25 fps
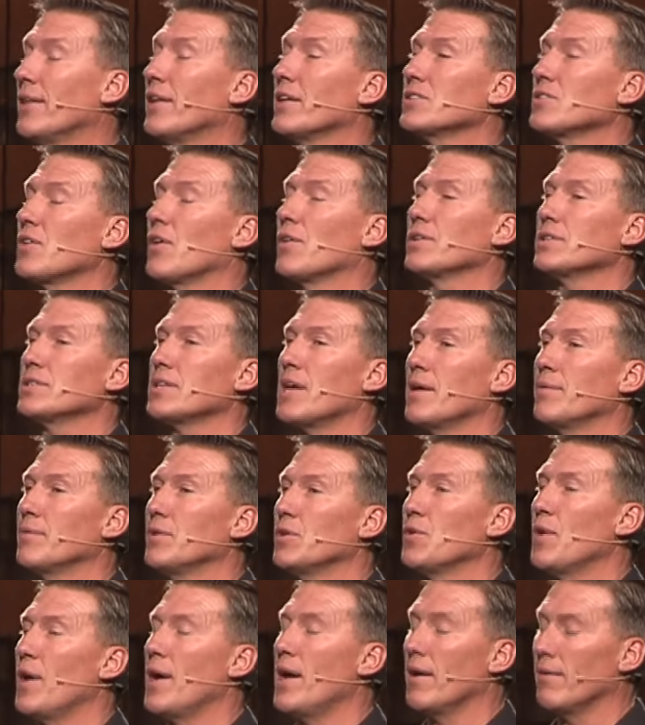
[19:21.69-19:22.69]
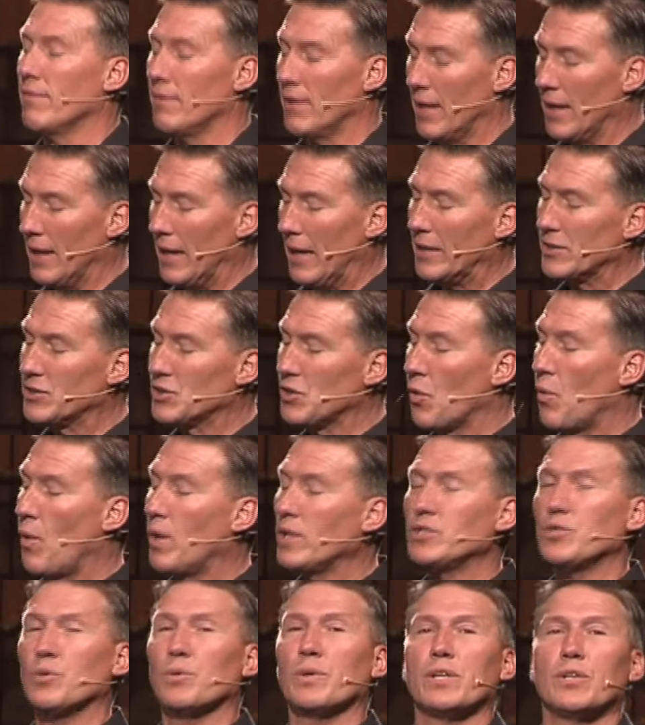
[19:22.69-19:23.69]
And that's all the time that you have. And so
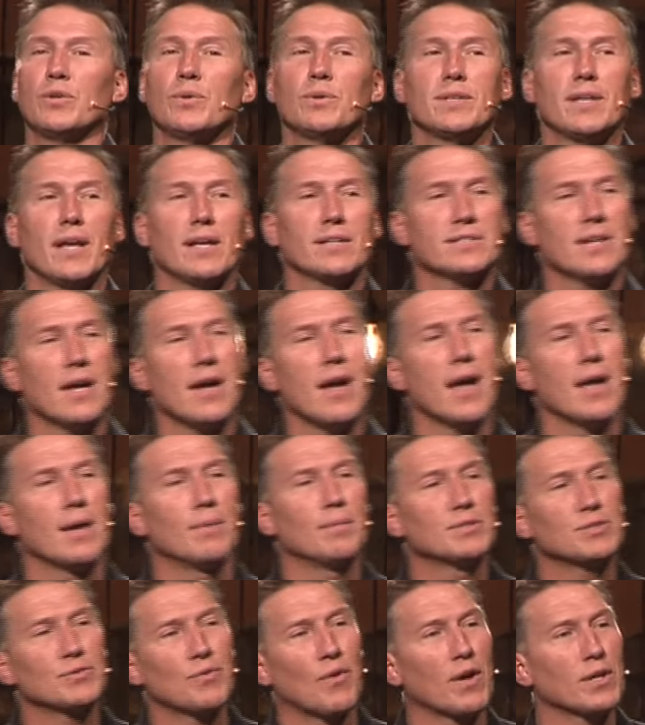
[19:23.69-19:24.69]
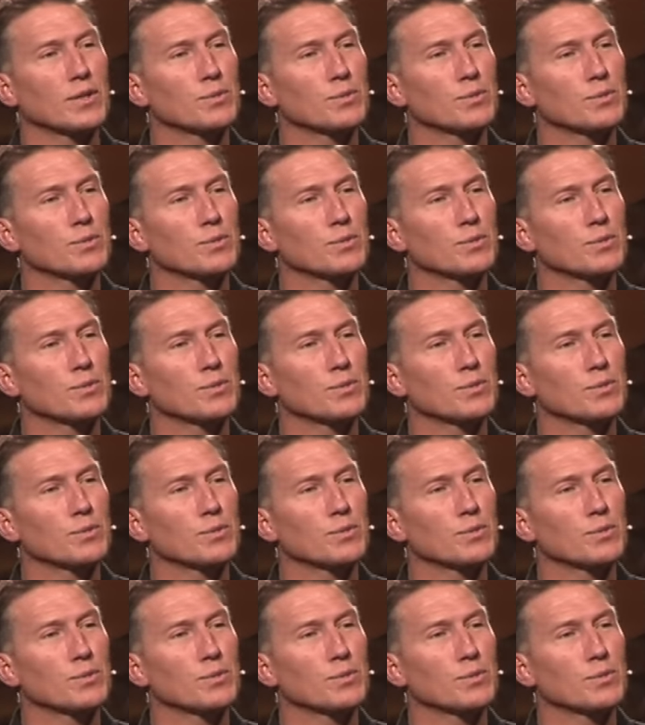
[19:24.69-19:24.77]
what should we do at that time as